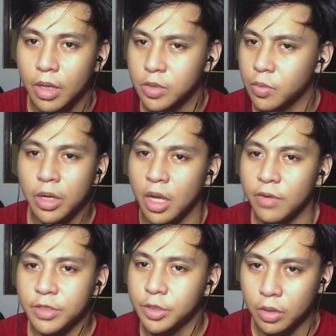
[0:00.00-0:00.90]
It's one hell
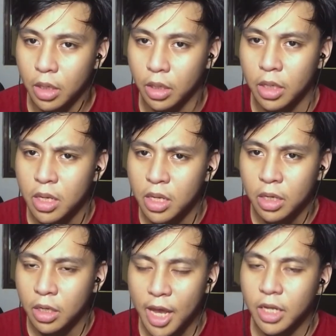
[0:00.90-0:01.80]
of a drug.
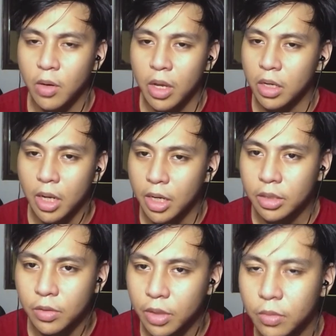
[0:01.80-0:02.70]
Kahit gawa-gawa
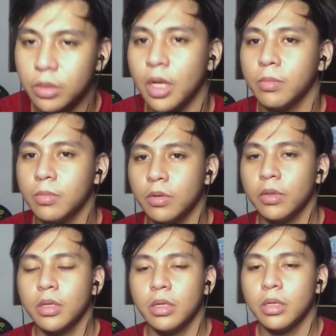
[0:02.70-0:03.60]
lang ito ng utak mo,
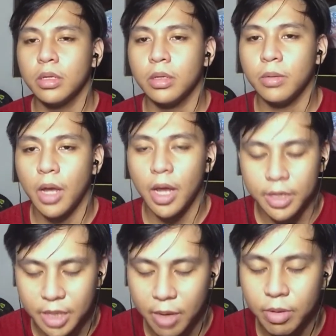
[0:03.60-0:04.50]

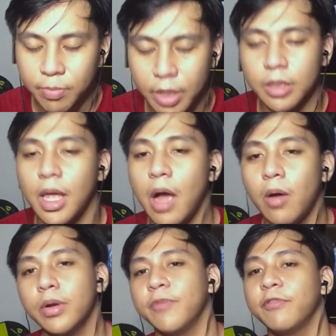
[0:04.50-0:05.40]
ang dami pa rin
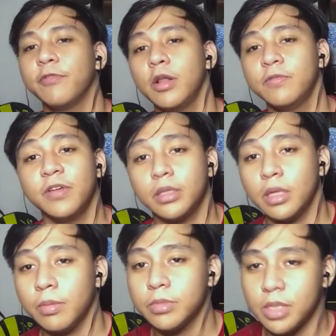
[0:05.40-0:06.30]
tao na fall
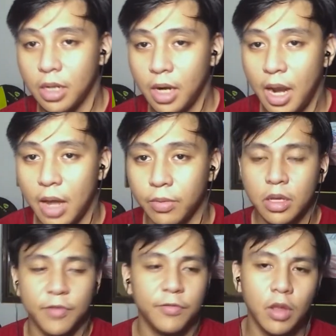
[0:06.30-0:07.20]
victim sa clout.
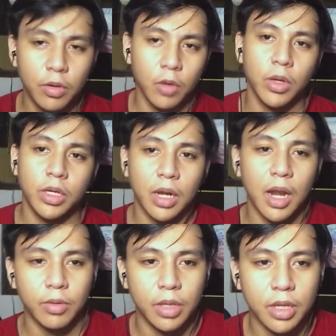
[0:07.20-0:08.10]
If you don't know what
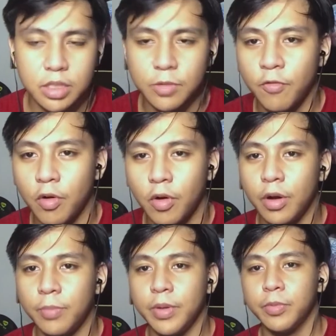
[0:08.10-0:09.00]
clout is,
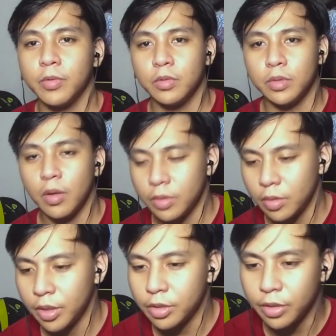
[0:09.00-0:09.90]
for people who don't
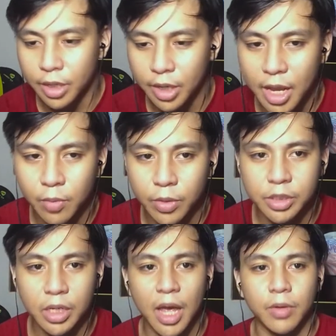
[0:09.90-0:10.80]
know internet
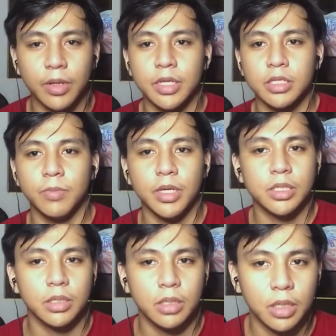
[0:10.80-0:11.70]
language, clout is
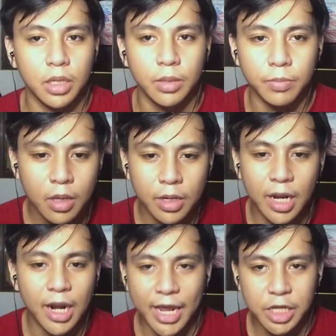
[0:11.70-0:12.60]
basically the
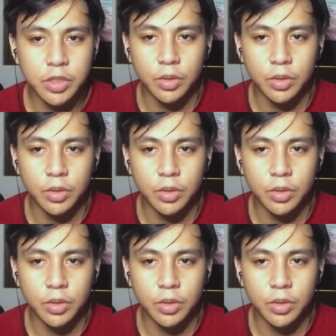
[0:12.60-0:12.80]
likes you